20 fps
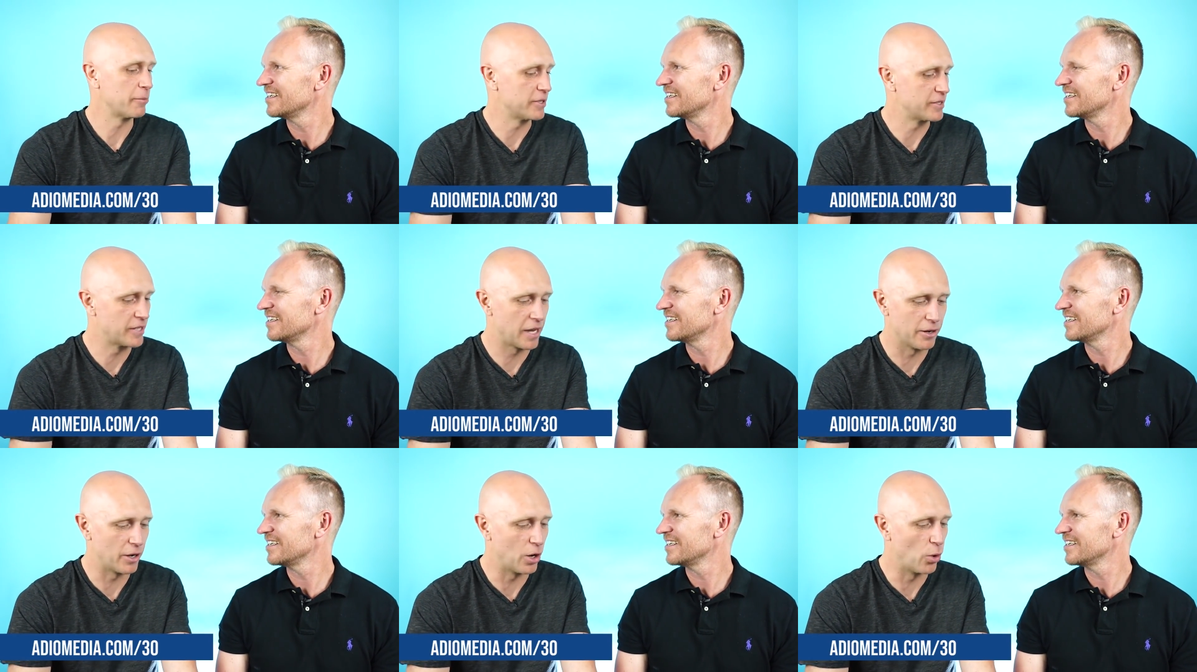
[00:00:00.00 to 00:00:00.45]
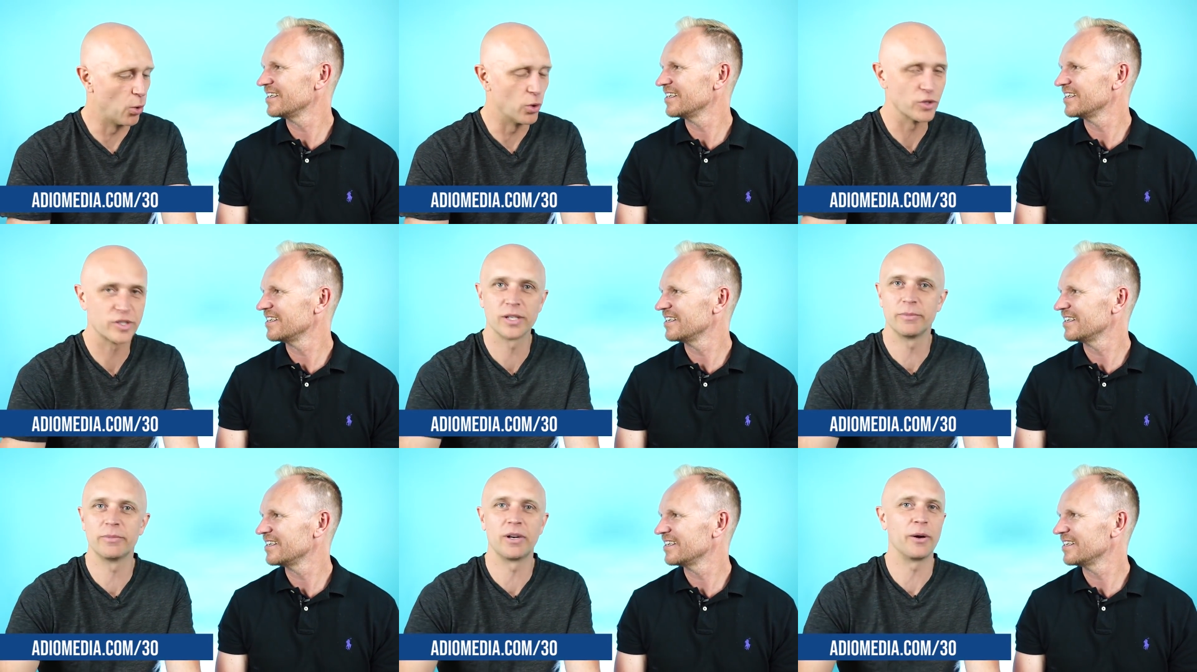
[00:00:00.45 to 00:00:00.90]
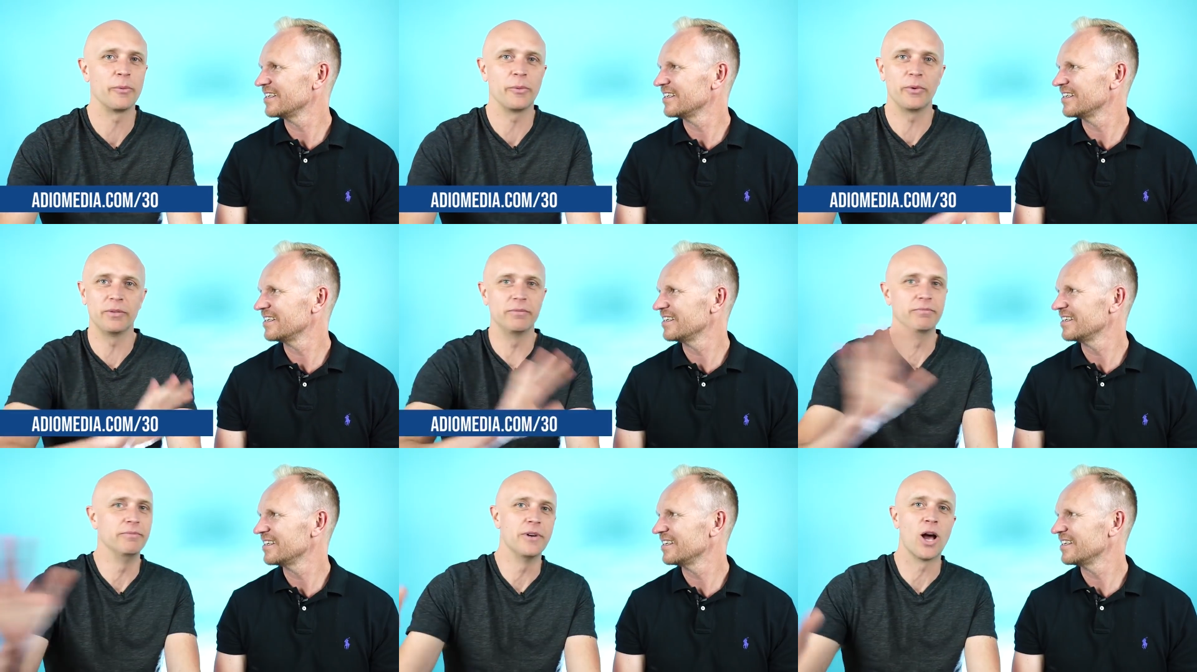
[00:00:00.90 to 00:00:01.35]
Speaker 1: summary. So awesome.
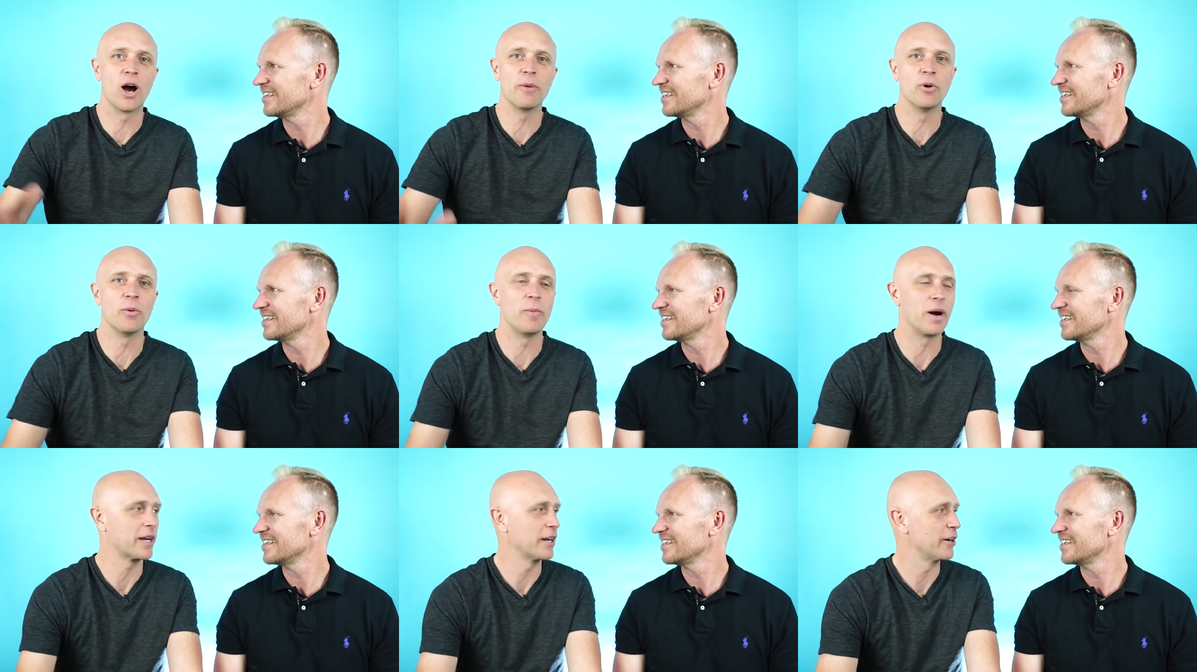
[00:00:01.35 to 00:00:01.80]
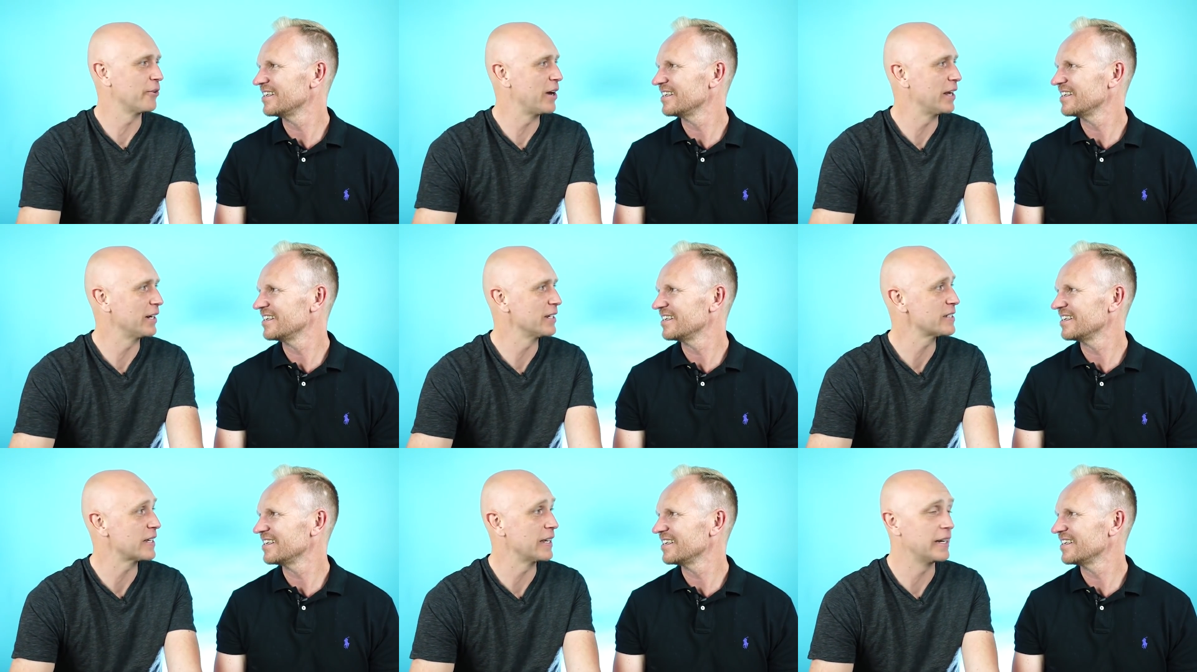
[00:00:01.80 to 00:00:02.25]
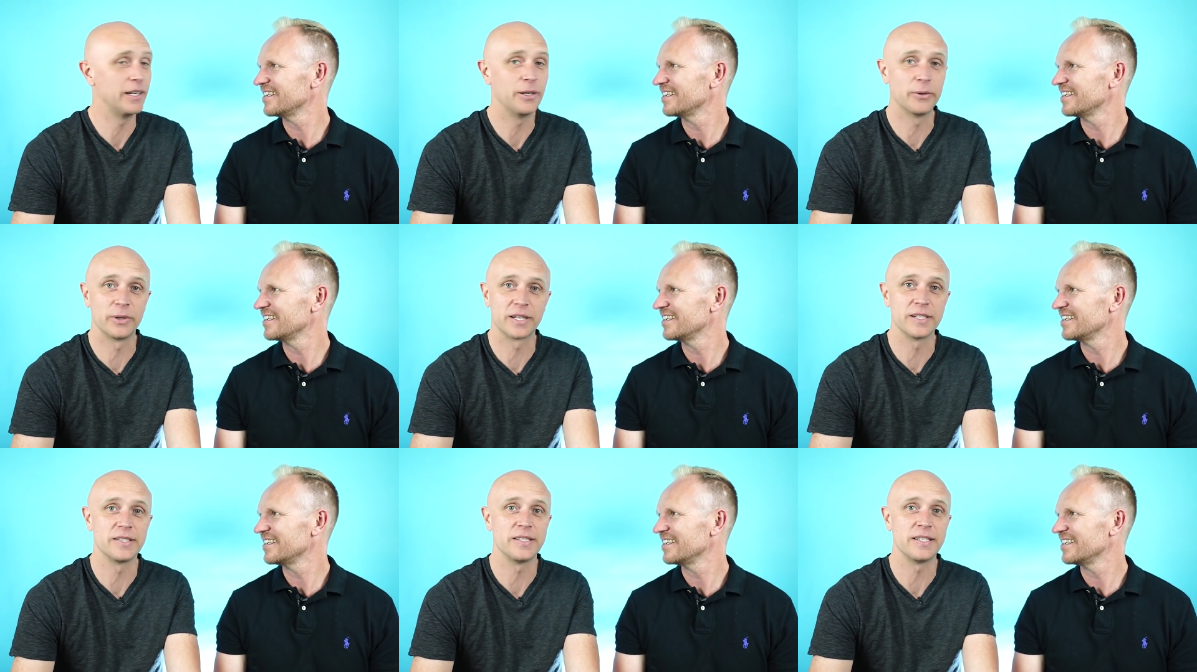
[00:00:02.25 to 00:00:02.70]
Oh, no more mucking around. Let's
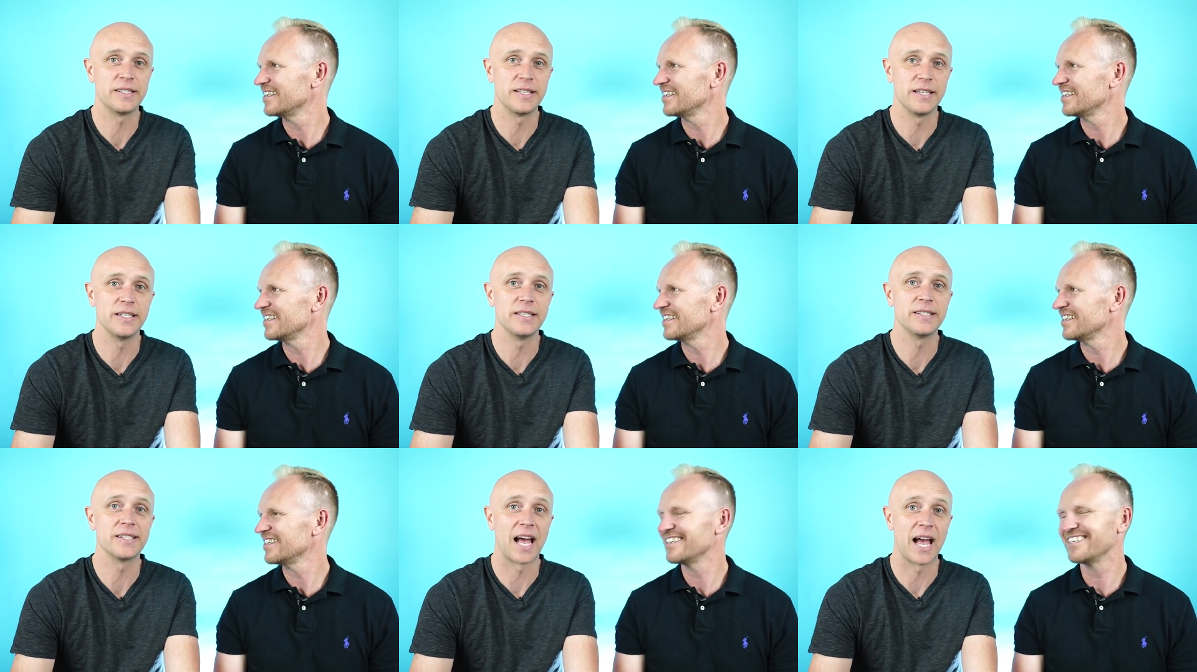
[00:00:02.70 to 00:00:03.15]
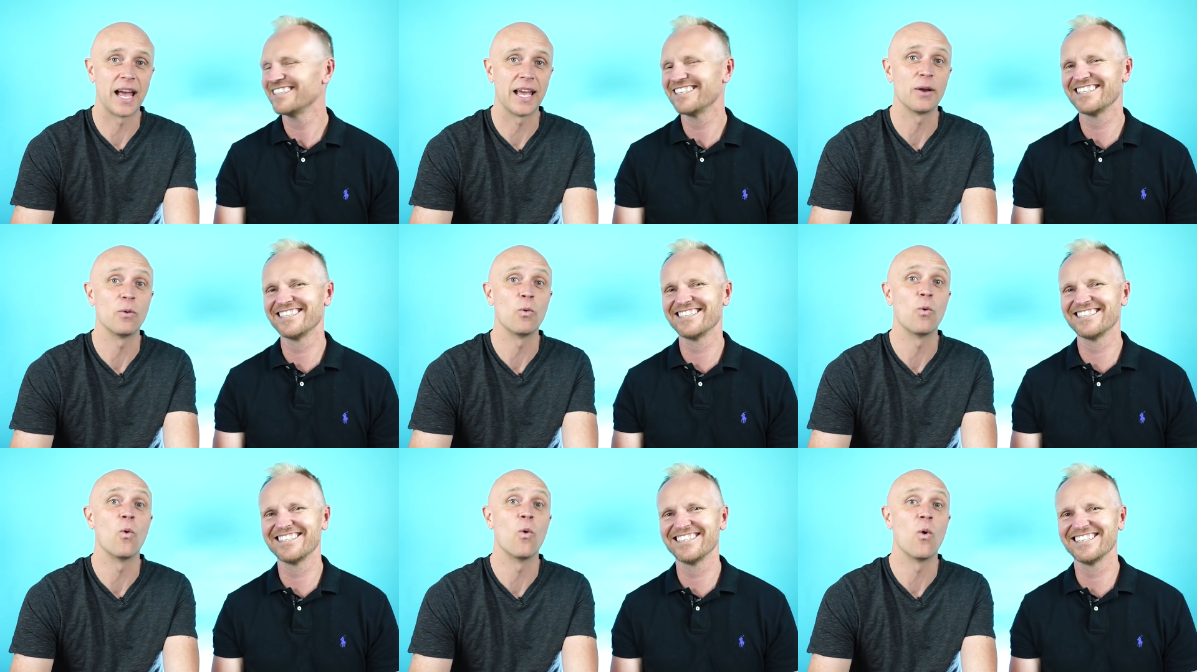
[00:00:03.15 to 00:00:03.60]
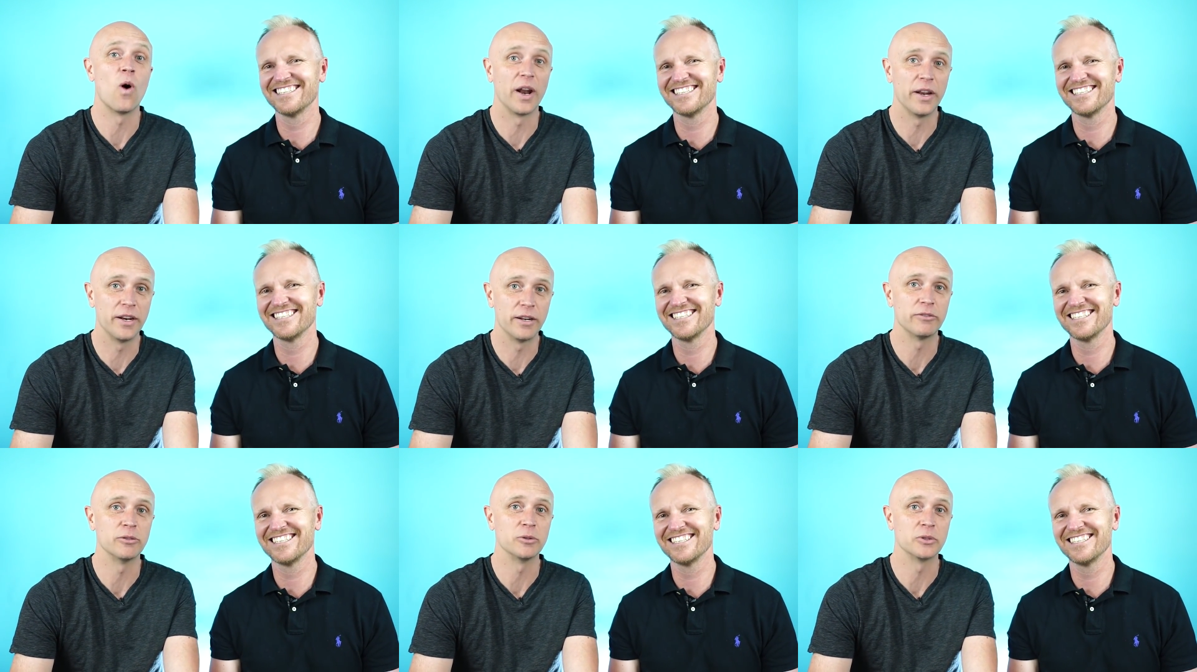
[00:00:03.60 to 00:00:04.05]
get into it because this is a
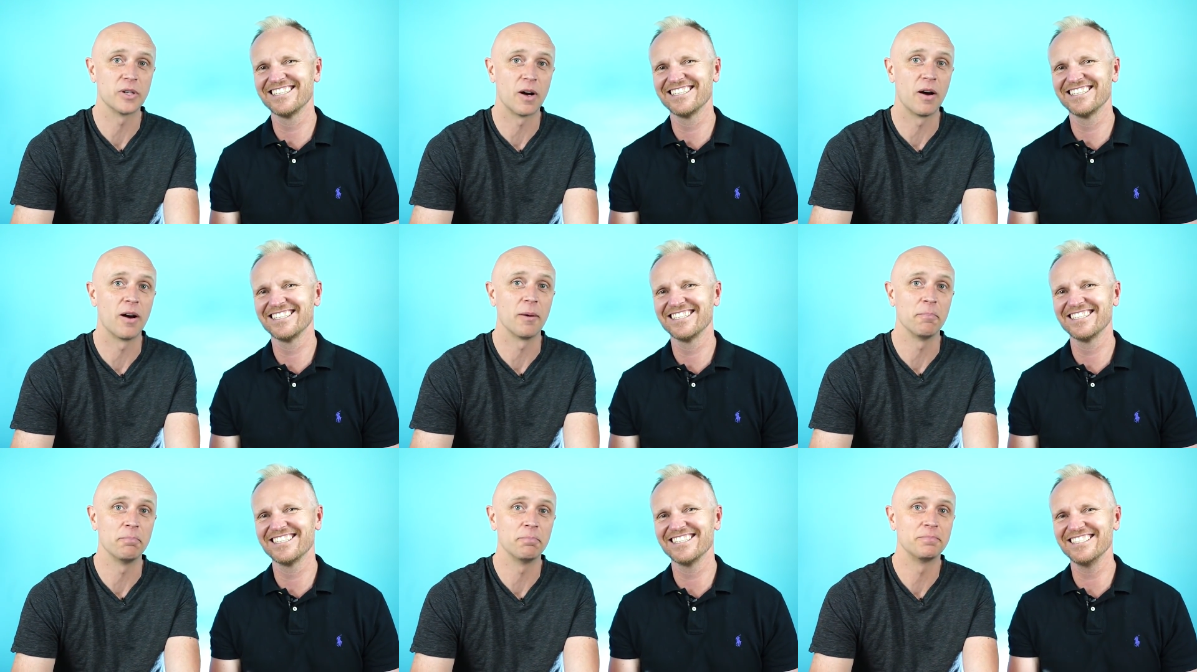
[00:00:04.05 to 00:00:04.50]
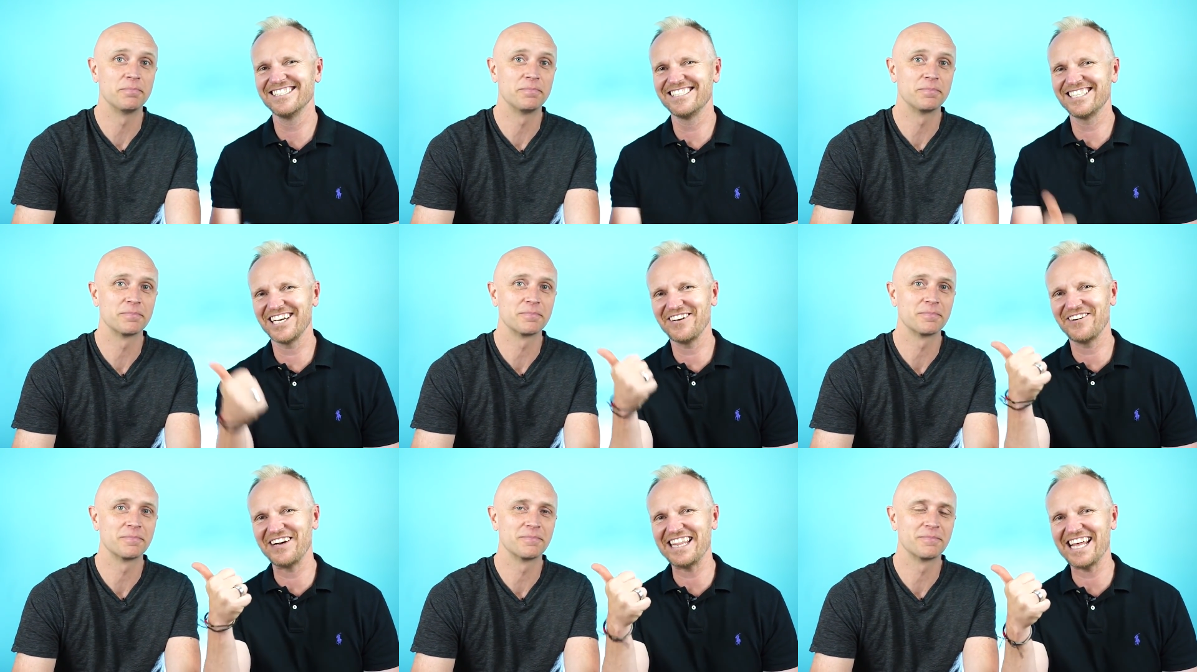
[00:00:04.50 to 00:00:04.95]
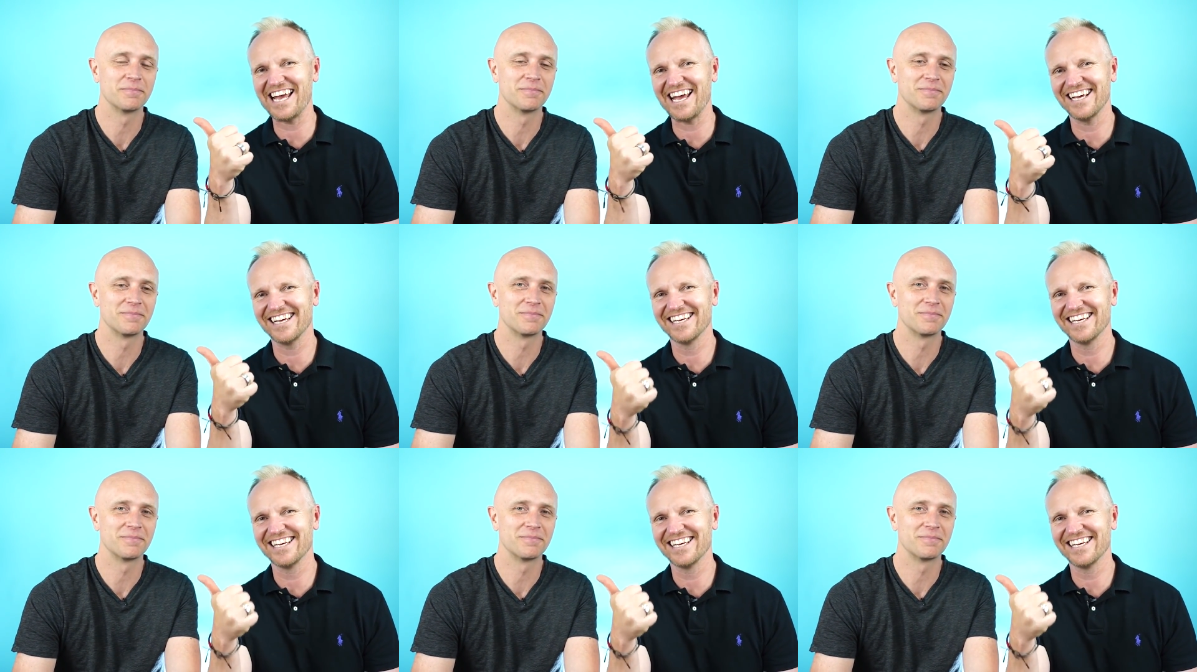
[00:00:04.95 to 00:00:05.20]
wonderful time. See you in